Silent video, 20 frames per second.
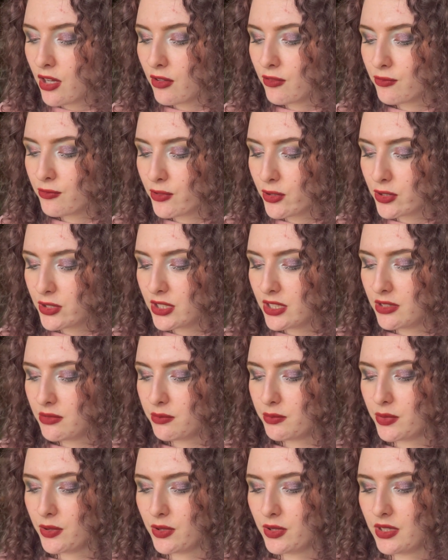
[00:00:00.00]

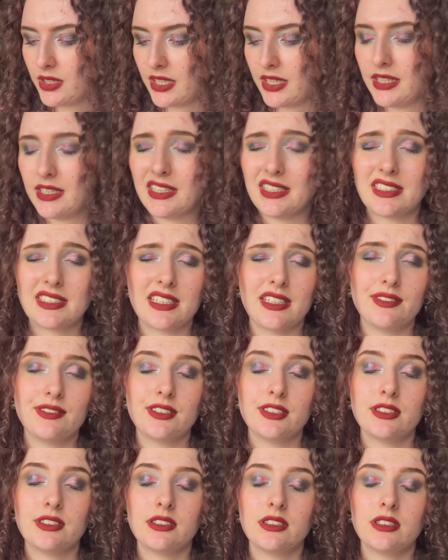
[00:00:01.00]

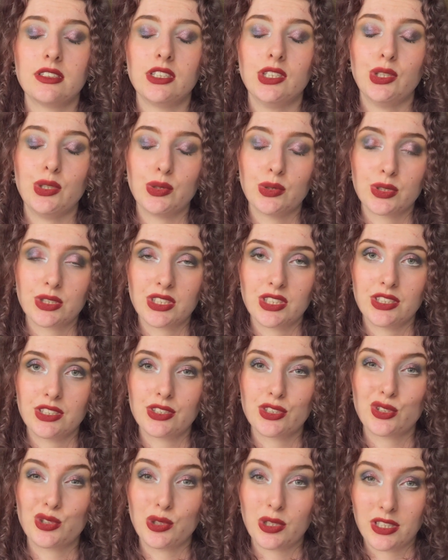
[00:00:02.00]
14.87 uses
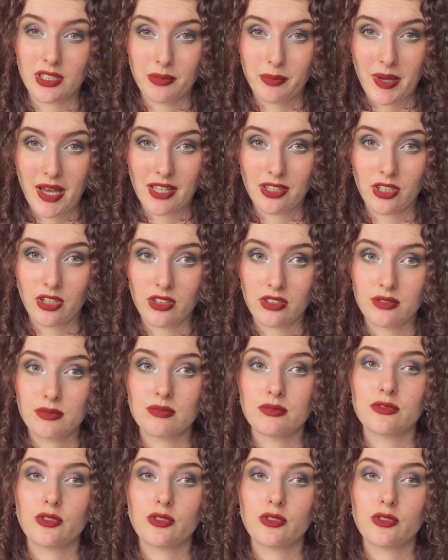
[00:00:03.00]
to hit a pan on,